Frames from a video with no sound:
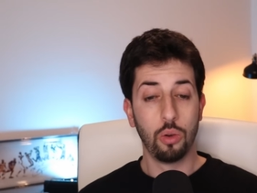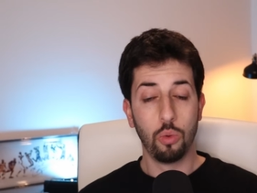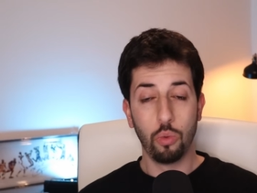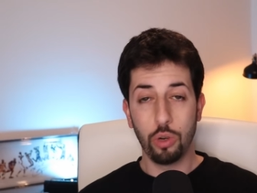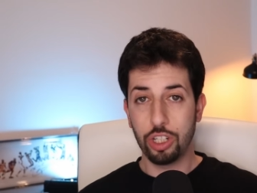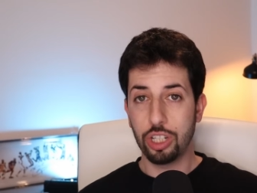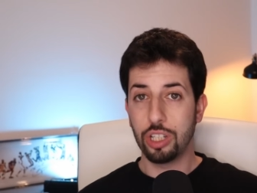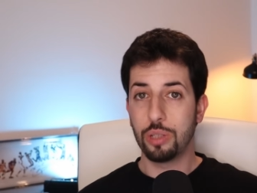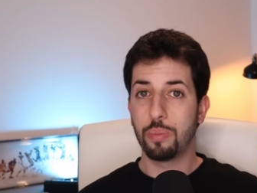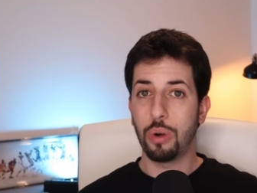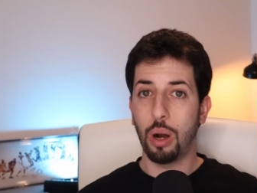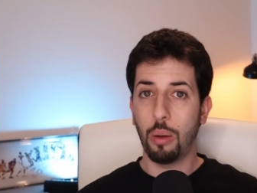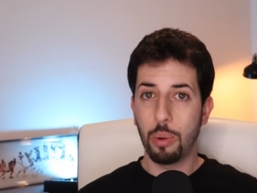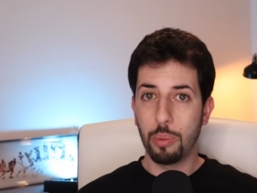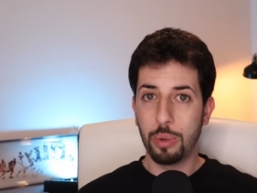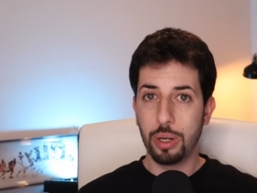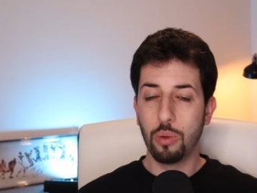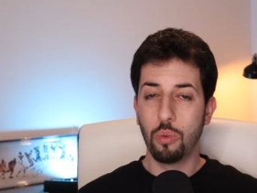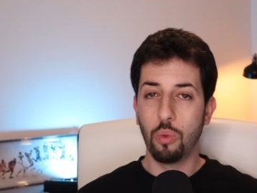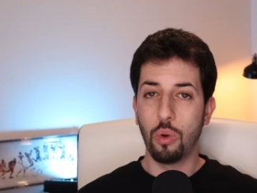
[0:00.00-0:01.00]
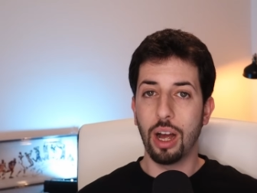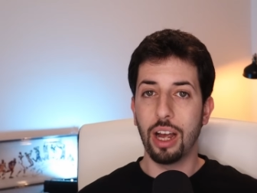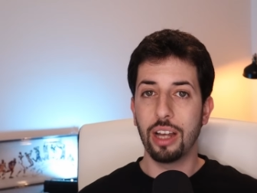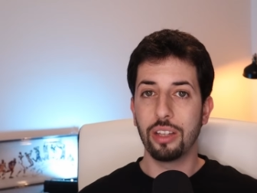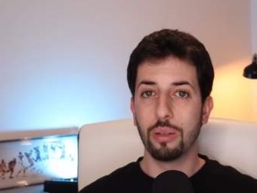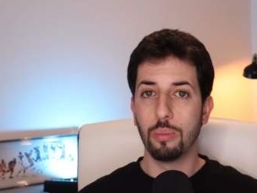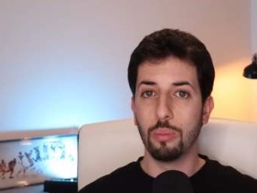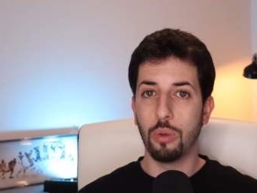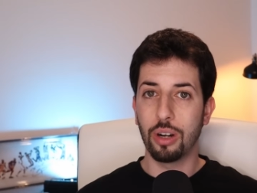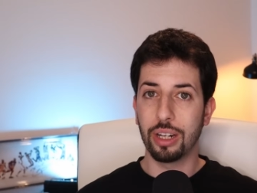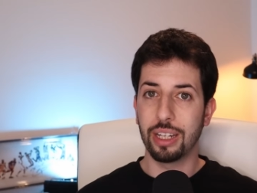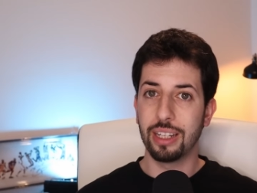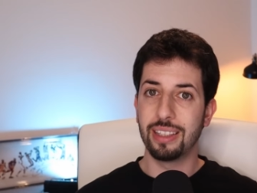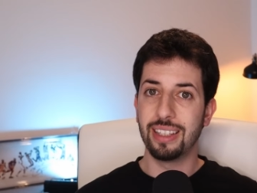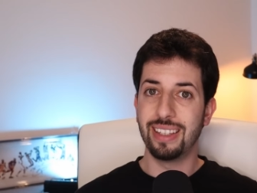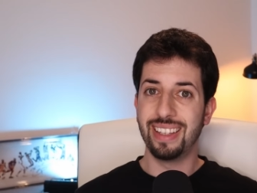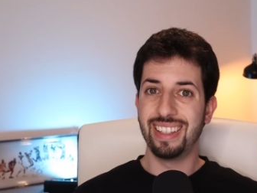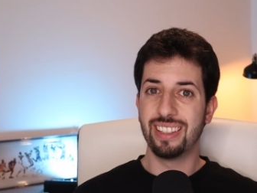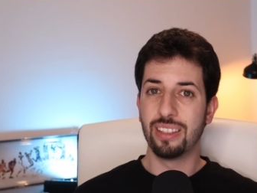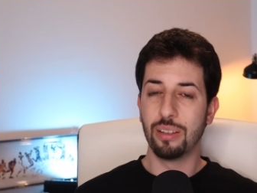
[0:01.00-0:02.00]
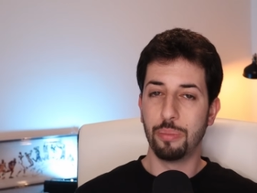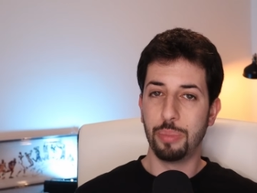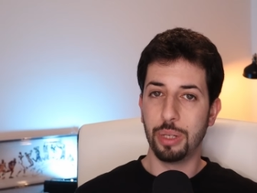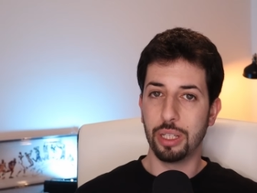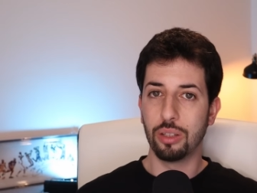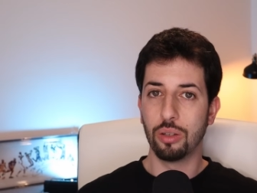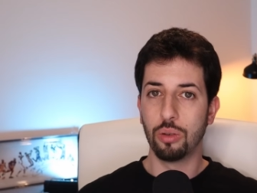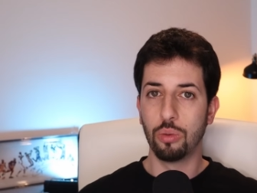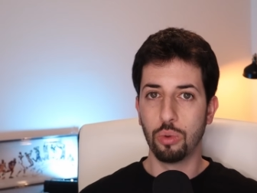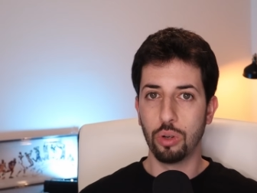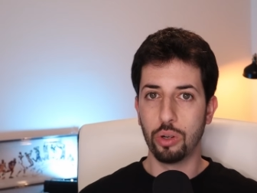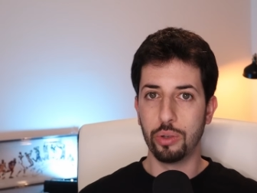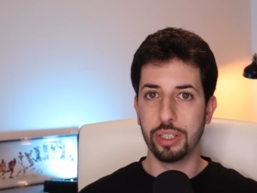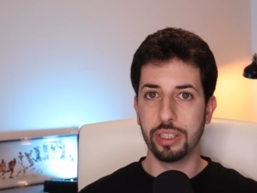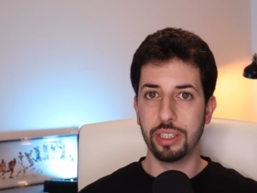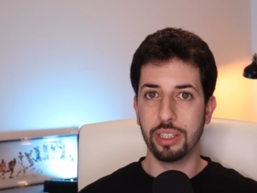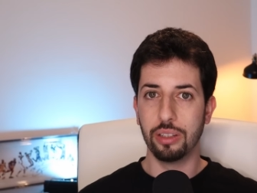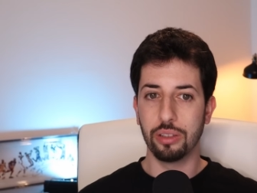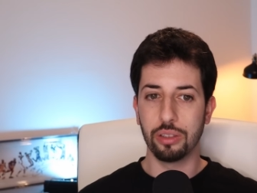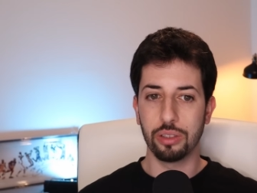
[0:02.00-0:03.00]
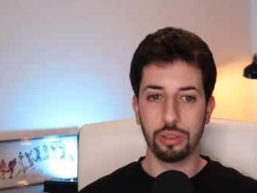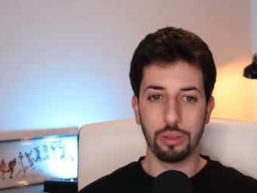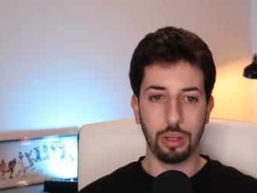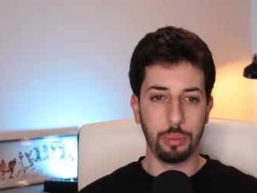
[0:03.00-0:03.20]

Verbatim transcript: which is probably why the market is a bit worried here.